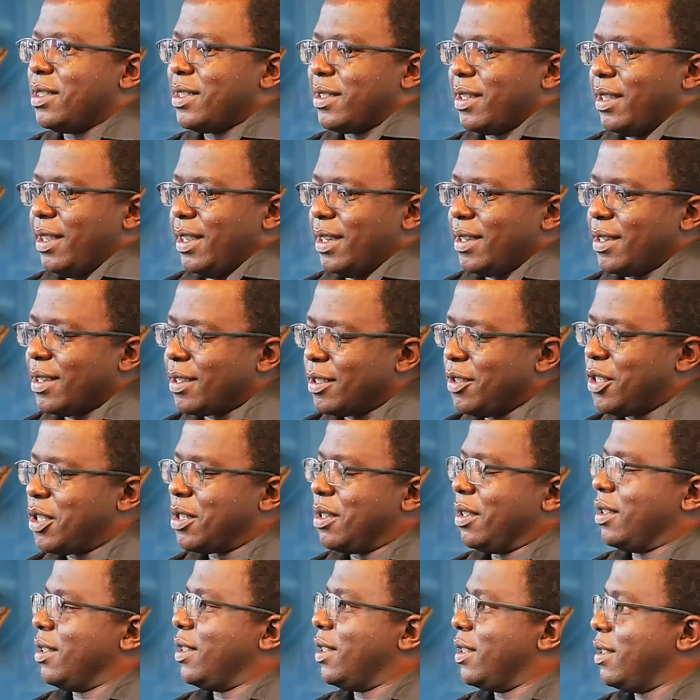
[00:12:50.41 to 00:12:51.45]
It's like a
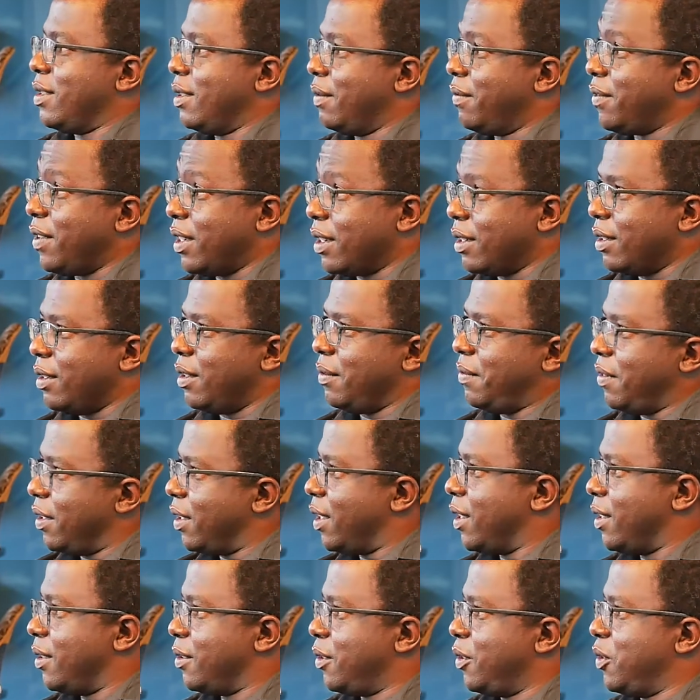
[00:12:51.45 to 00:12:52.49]
tension that's very
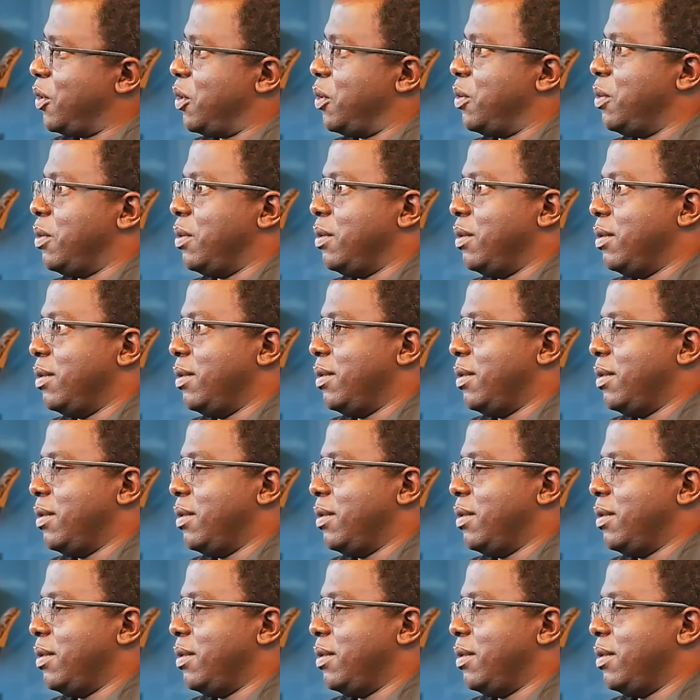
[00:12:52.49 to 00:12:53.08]
difficult to